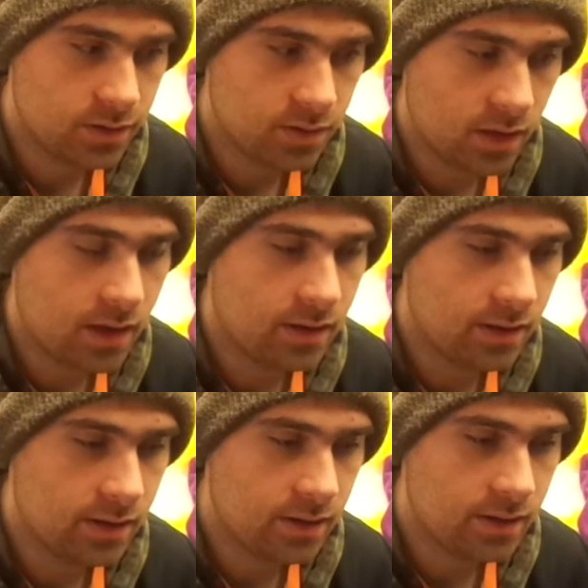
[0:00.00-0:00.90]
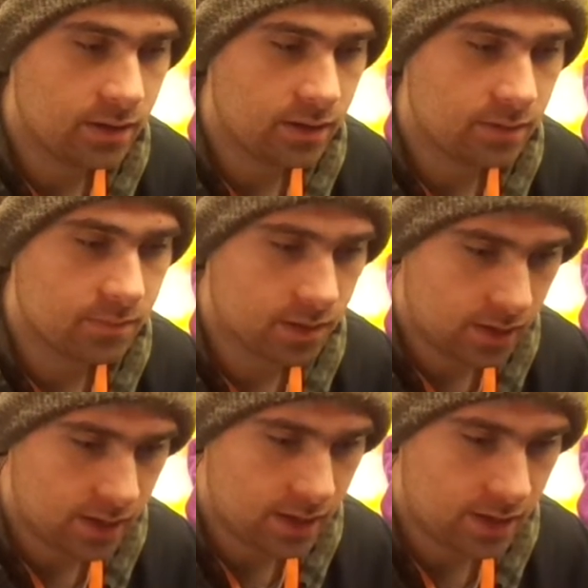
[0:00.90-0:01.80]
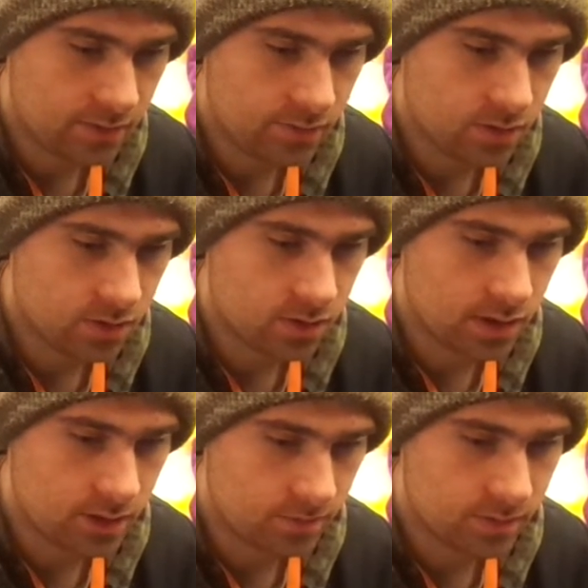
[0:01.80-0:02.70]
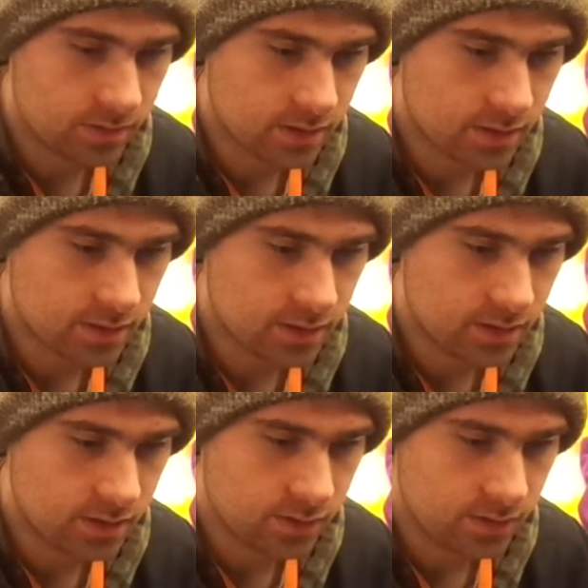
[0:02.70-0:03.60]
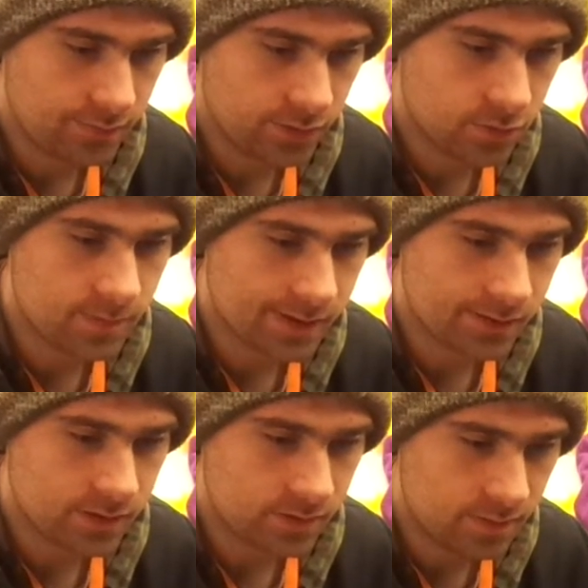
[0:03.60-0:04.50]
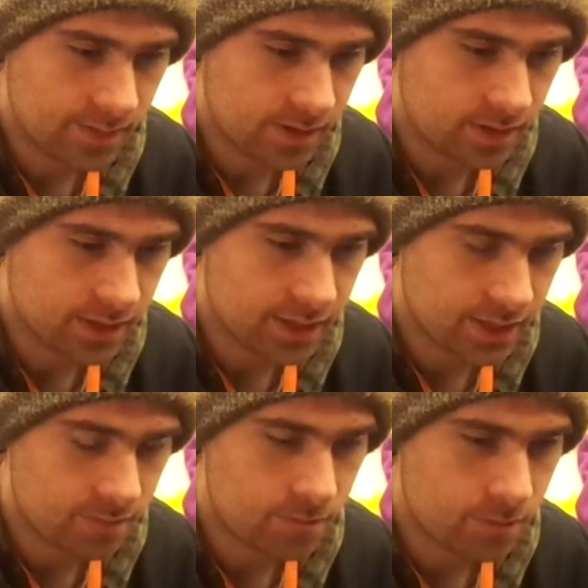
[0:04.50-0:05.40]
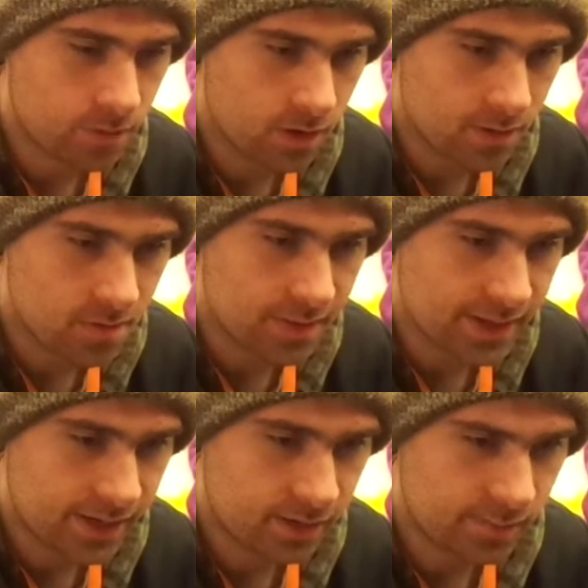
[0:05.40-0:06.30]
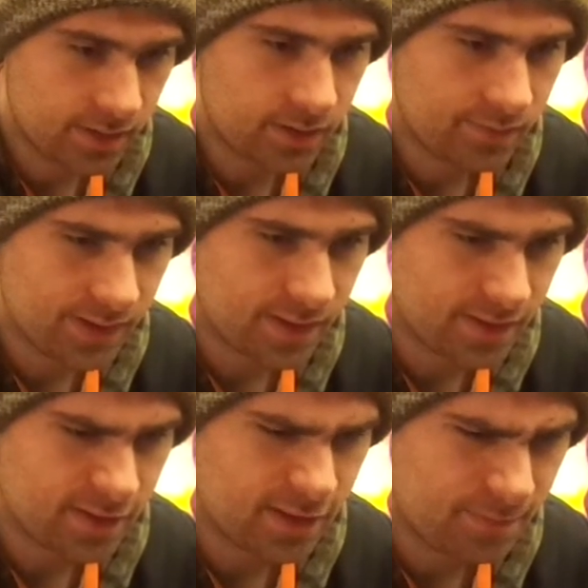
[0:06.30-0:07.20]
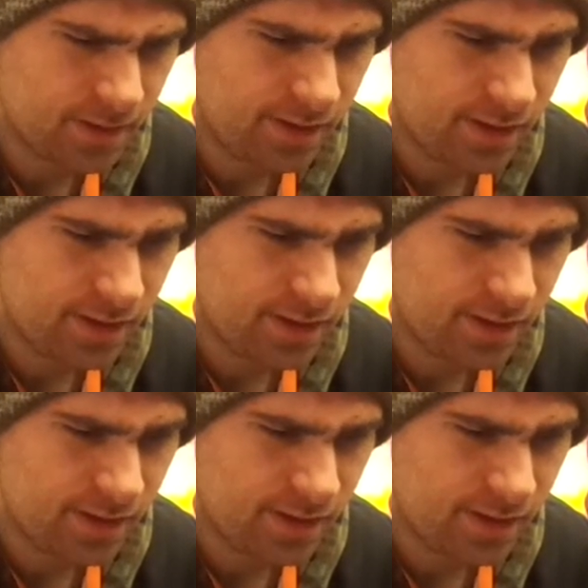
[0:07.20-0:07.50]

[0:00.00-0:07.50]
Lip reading: am gonna have her help me with the Fursuit Making 101 panel and probably the handler panel if it gets accepted.